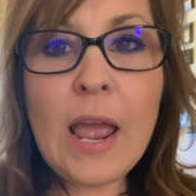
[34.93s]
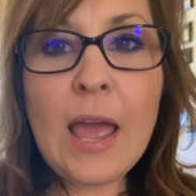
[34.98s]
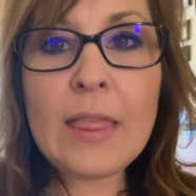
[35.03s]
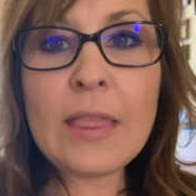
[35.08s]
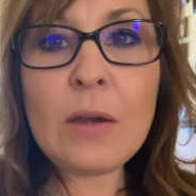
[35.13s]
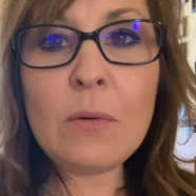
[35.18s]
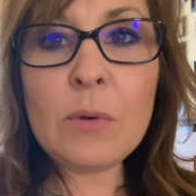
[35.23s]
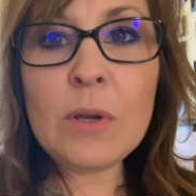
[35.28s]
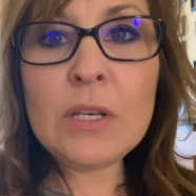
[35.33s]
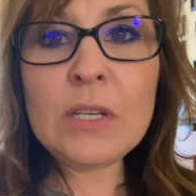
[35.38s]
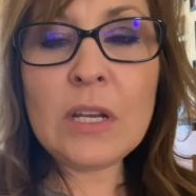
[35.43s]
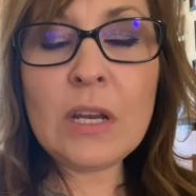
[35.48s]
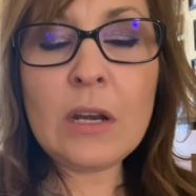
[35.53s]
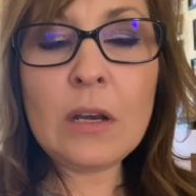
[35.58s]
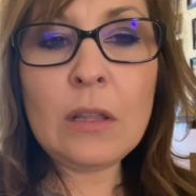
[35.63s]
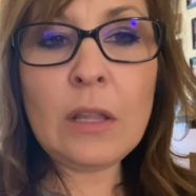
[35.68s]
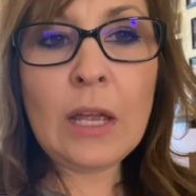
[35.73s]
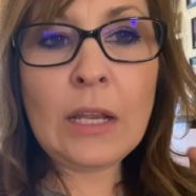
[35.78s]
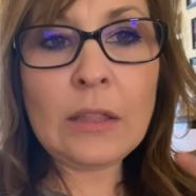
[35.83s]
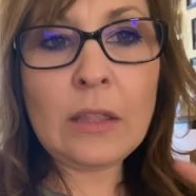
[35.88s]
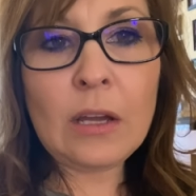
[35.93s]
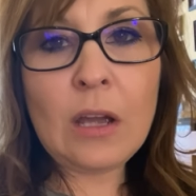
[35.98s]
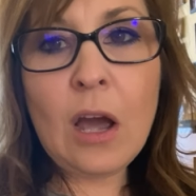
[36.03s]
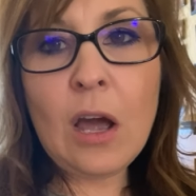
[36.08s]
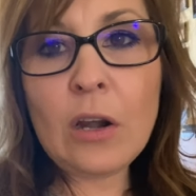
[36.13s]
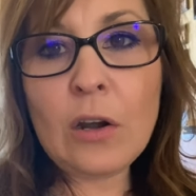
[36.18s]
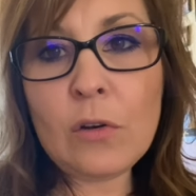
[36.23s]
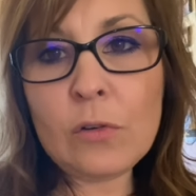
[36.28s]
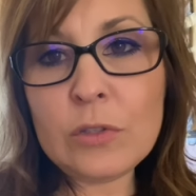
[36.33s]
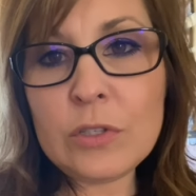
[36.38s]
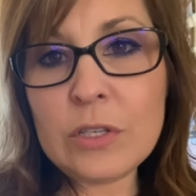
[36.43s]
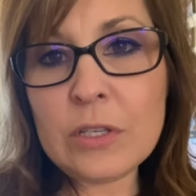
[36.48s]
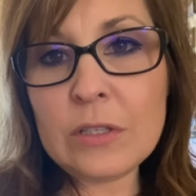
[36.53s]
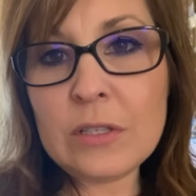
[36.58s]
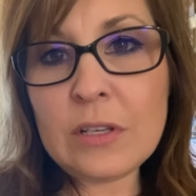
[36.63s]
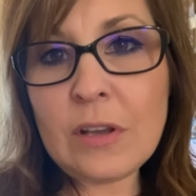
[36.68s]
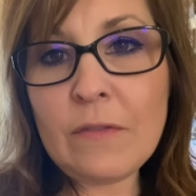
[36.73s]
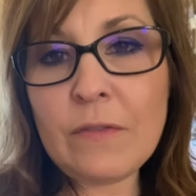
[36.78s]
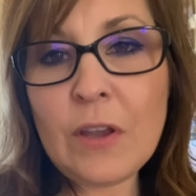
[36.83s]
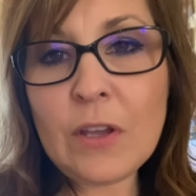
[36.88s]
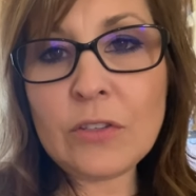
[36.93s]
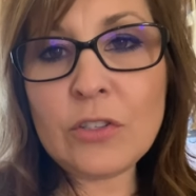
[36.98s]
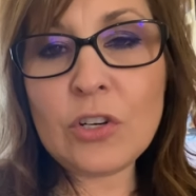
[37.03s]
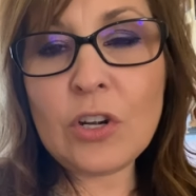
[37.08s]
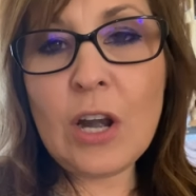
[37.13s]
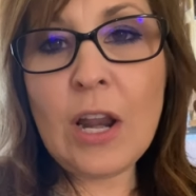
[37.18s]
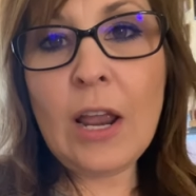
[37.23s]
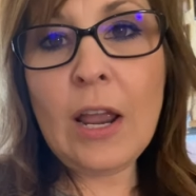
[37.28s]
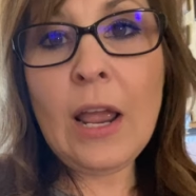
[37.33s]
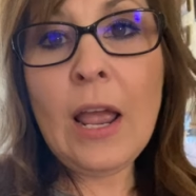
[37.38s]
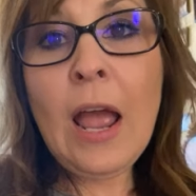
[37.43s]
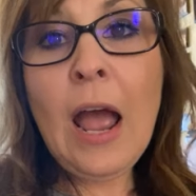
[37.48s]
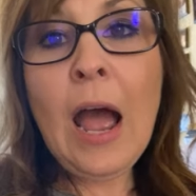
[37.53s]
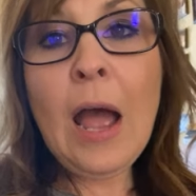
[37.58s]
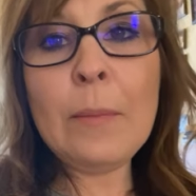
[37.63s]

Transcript: And then we did like the cutouts and stuff yesterday.